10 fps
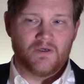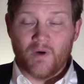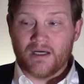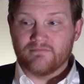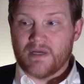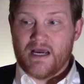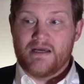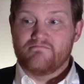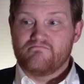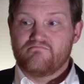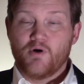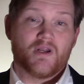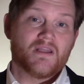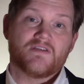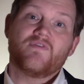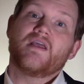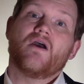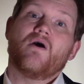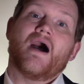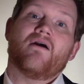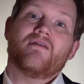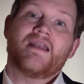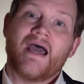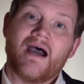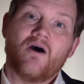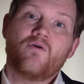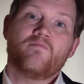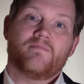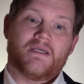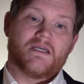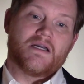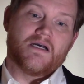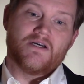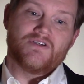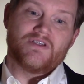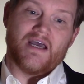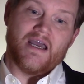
Well, I'm putting this video out now because